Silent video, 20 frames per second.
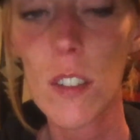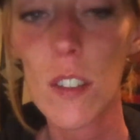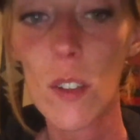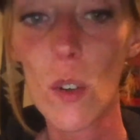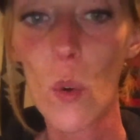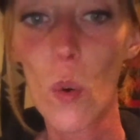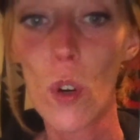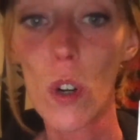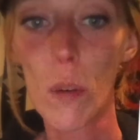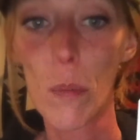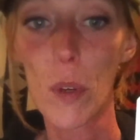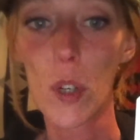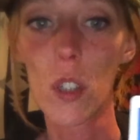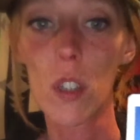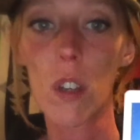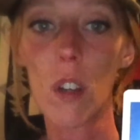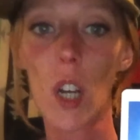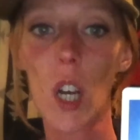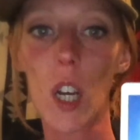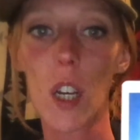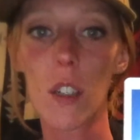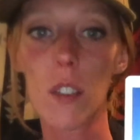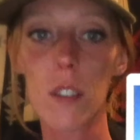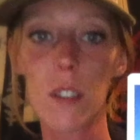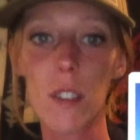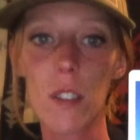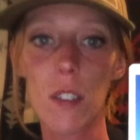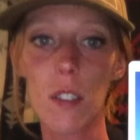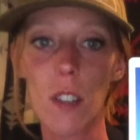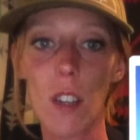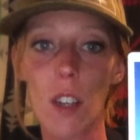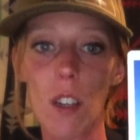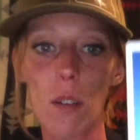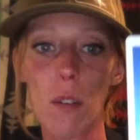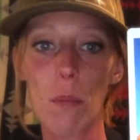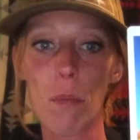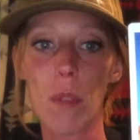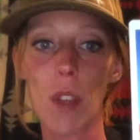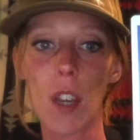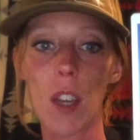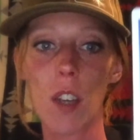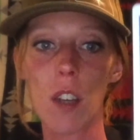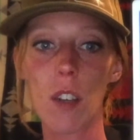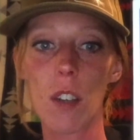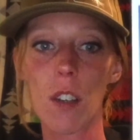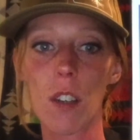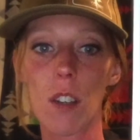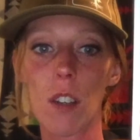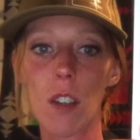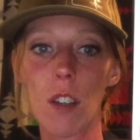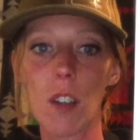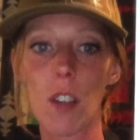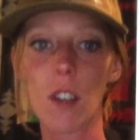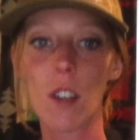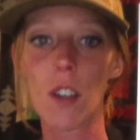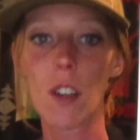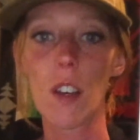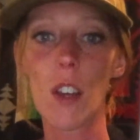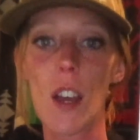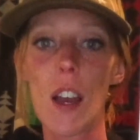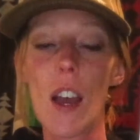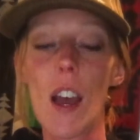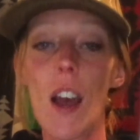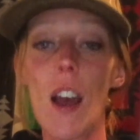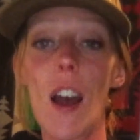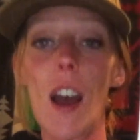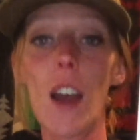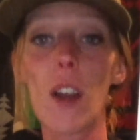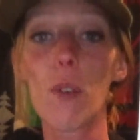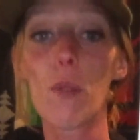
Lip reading: It's horrible, you guys. I am like, I